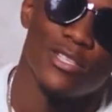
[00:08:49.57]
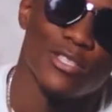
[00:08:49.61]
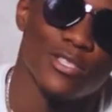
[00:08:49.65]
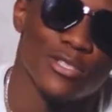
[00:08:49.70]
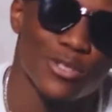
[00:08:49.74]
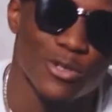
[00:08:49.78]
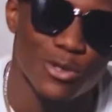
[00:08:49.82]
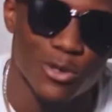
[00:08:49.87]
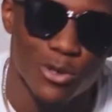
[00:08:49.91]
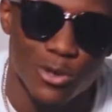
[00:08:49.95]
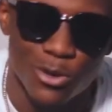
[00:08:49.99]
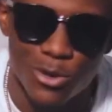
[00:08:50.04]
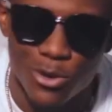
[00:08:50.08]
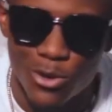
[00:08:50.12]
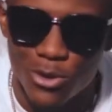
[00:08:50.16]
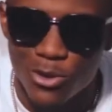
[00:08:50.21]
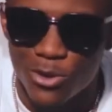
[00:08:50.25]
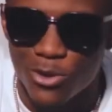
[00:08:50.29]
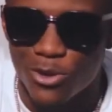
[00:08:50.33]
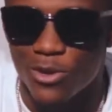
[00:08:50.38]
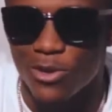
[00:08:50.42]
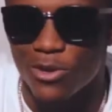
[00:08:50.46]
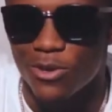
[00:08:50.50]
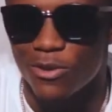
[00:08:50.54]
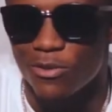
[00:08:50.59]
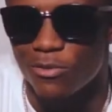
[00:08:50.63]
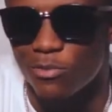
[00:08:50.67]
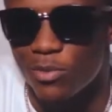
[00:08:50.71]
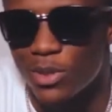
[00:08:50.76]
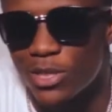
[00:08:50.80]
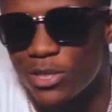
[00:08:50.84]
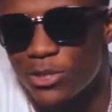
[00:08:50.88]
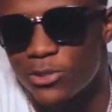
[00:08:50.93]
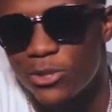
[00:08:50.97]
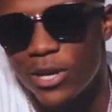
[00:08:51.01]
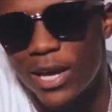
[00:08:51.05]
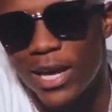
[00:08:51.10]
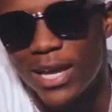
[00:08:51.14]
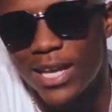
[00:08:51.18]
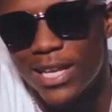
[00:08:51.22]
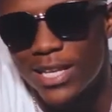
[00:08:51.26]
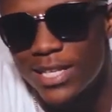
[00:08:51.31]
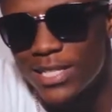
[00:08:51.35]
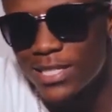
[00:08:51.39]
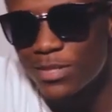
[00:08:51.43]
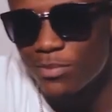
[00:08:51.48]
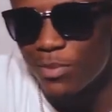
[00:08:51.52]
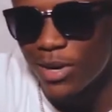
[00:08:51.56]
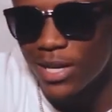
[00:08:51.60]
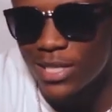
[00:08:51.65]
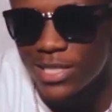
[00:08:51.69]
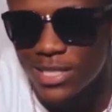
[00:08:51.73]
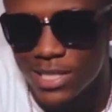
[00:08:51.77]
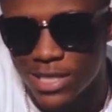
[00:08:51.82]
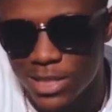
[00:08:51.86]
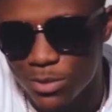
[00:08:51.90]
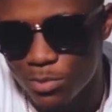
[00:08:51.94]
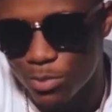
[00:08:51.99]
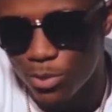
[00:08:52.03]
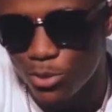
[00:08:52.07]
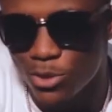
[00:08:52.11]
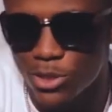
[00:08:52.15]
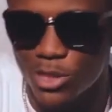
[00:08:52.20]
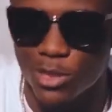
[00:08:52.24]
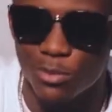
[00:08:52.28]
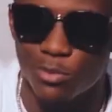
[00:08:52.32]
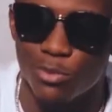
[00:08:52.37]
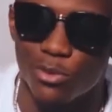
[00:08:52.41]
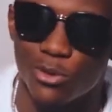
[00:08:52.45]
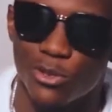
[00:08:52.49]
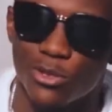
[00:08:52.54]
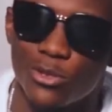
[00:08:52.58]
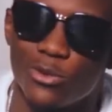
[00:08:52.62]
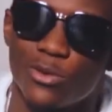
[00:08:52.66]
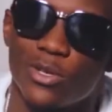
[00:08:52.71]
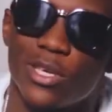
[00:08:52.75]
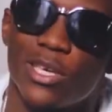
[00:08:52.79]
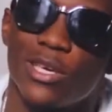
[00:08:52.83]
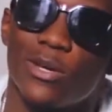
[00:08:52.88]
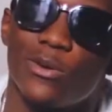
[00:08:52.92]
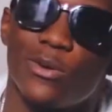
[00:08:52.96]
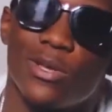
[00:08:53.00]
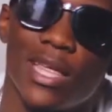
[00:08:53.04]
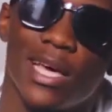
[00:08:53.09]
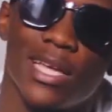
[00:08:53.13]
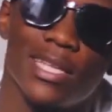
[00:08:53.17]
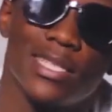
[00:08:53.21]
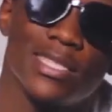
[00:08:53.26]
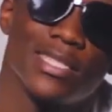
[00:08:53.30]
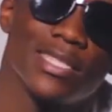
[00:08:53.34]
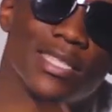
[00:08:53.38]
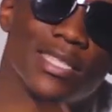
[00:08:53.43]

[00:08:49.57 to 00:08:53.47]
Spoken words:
So I've been trying as much as possible to kill that